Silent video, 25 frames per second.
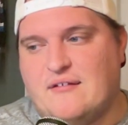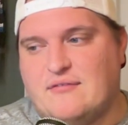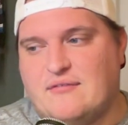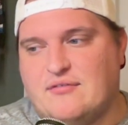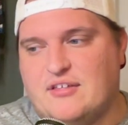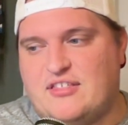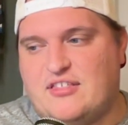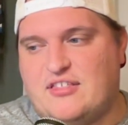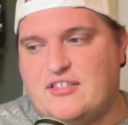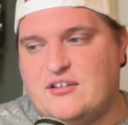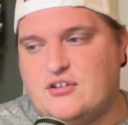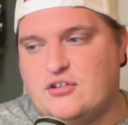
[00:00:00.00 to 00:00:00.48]

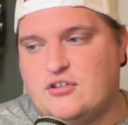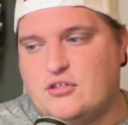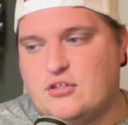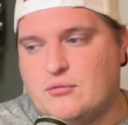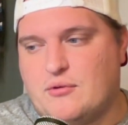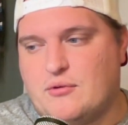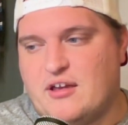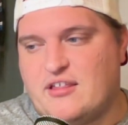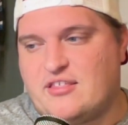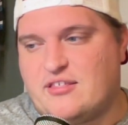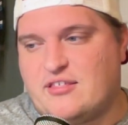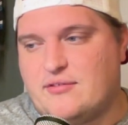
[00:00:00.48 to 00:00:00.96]
Listen to the
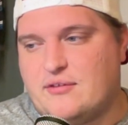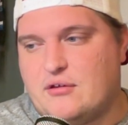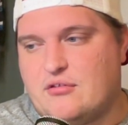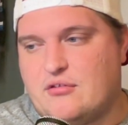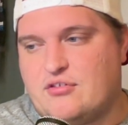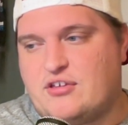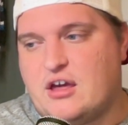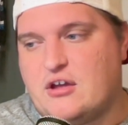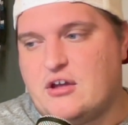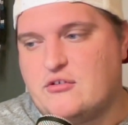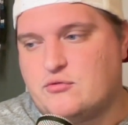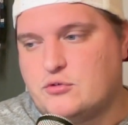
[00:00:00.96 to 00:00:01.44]
rest of their
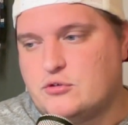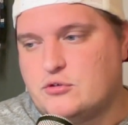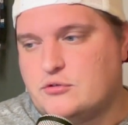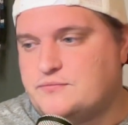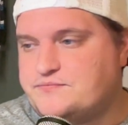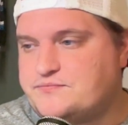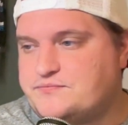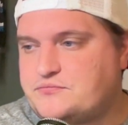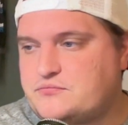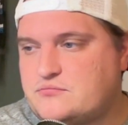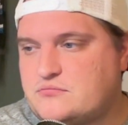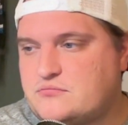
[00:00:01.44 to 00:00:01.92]
schedule.
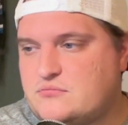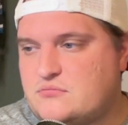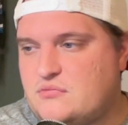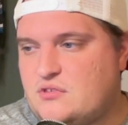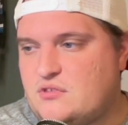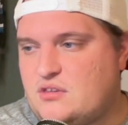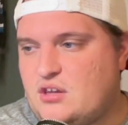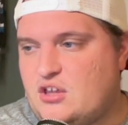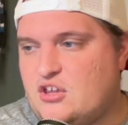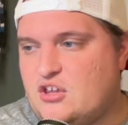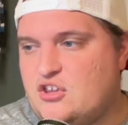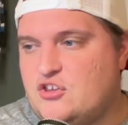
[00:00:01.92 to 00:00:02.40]

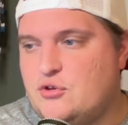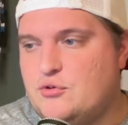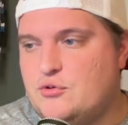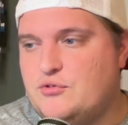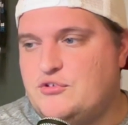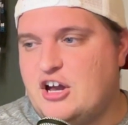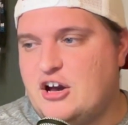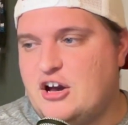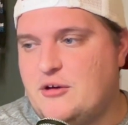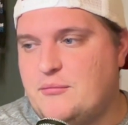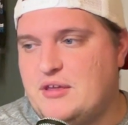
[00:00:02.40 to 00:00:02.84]
You tell